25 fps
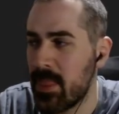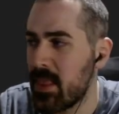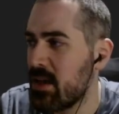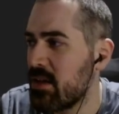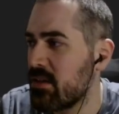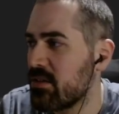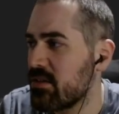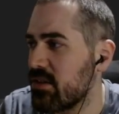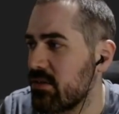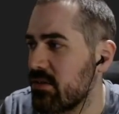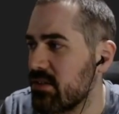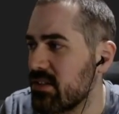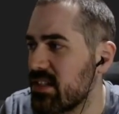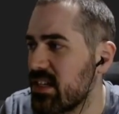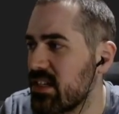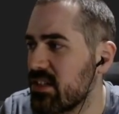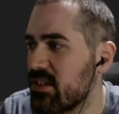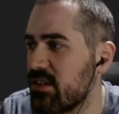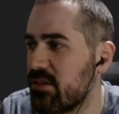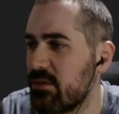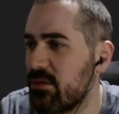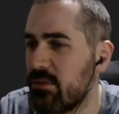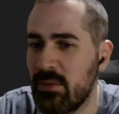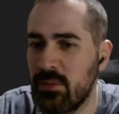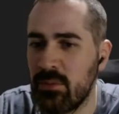So
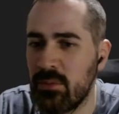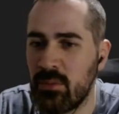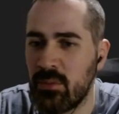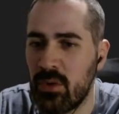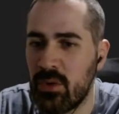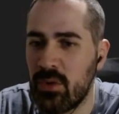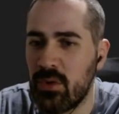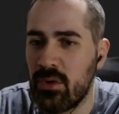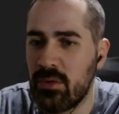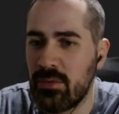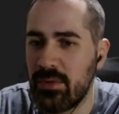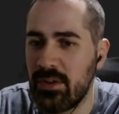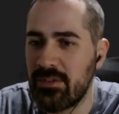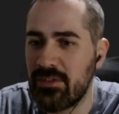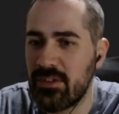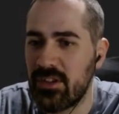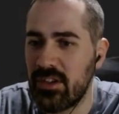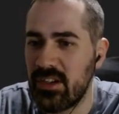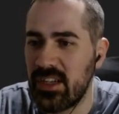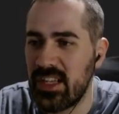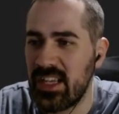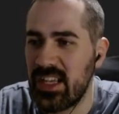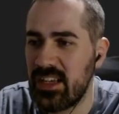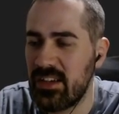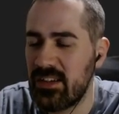essentially, all we've
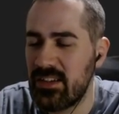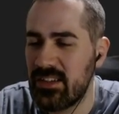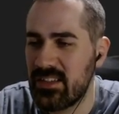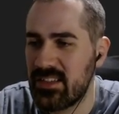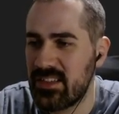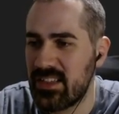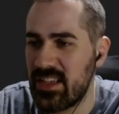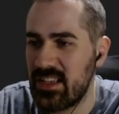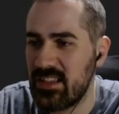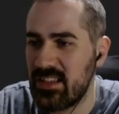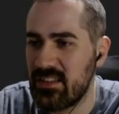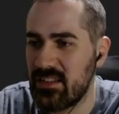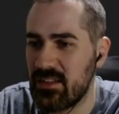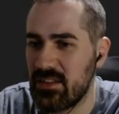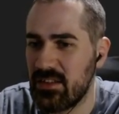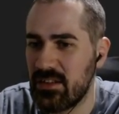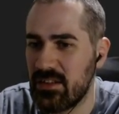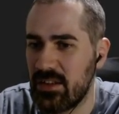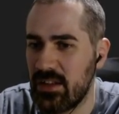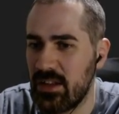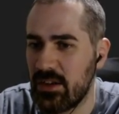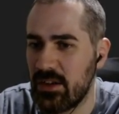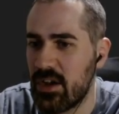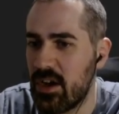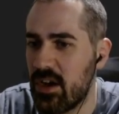done here is said
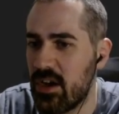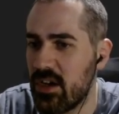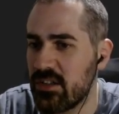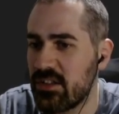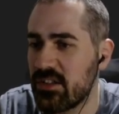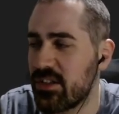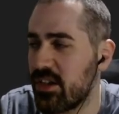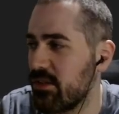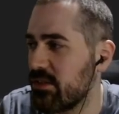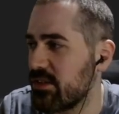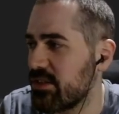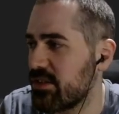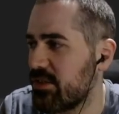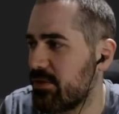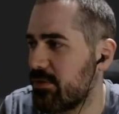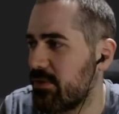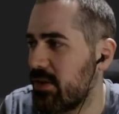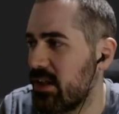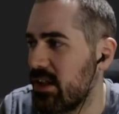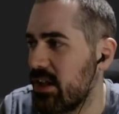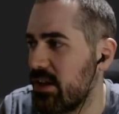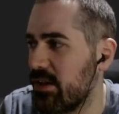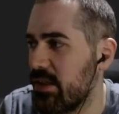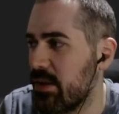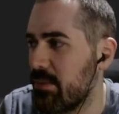the card's going to
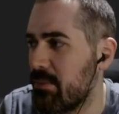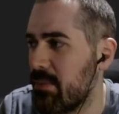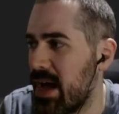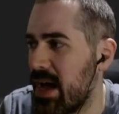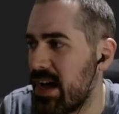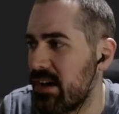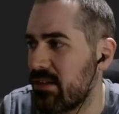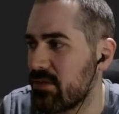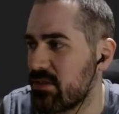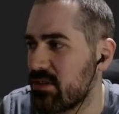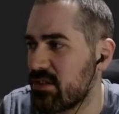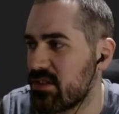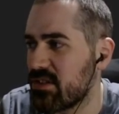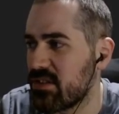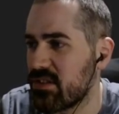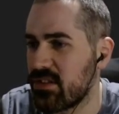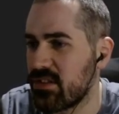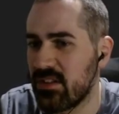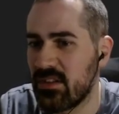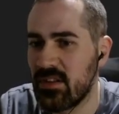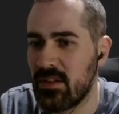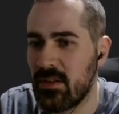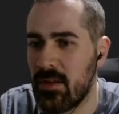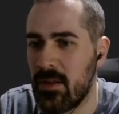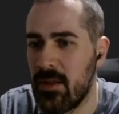follow the mouse.
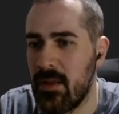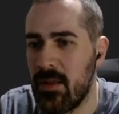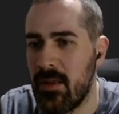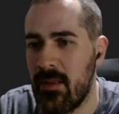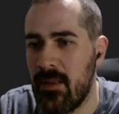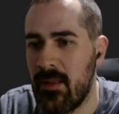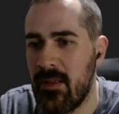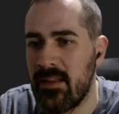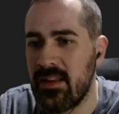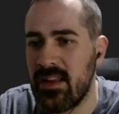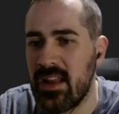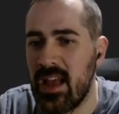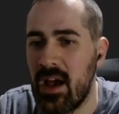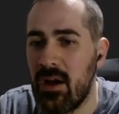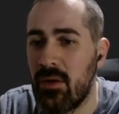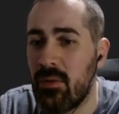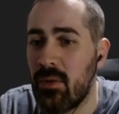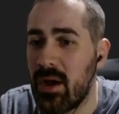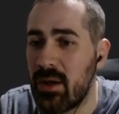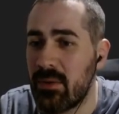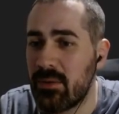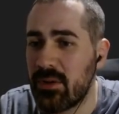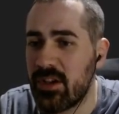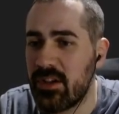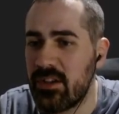Now,
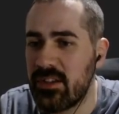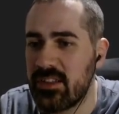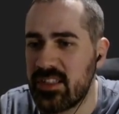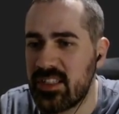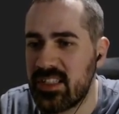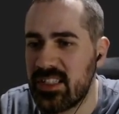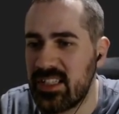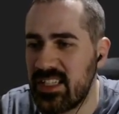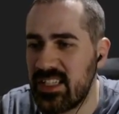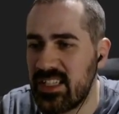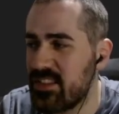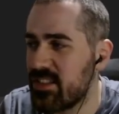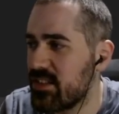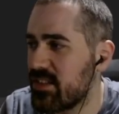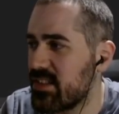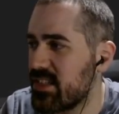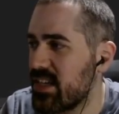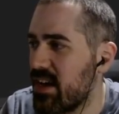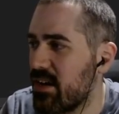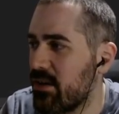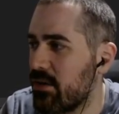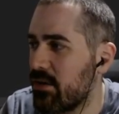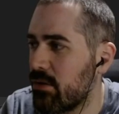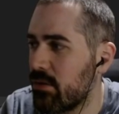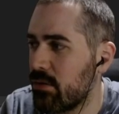I'm going to need to
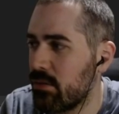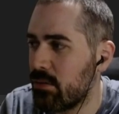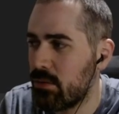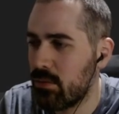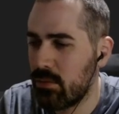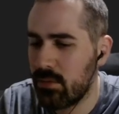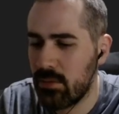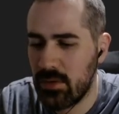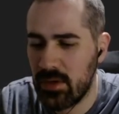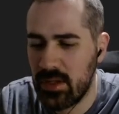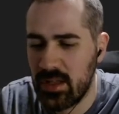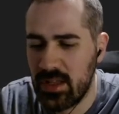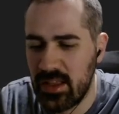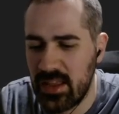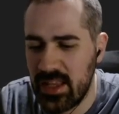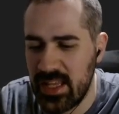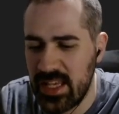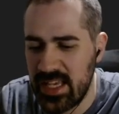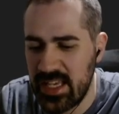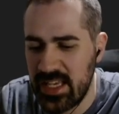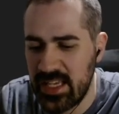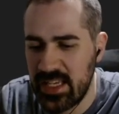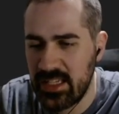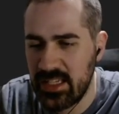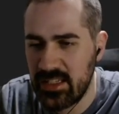tell
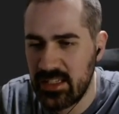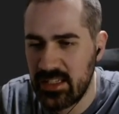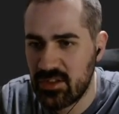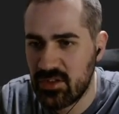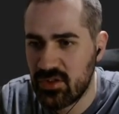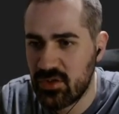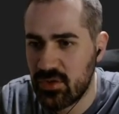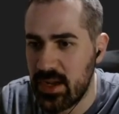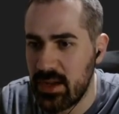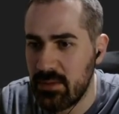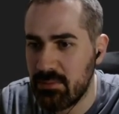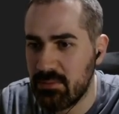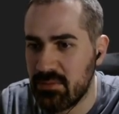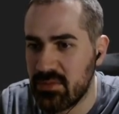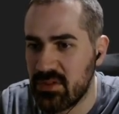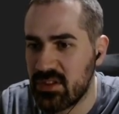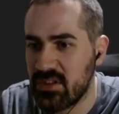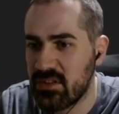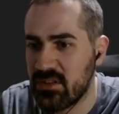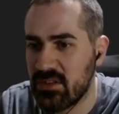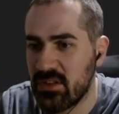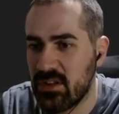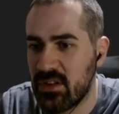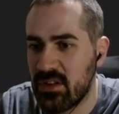the script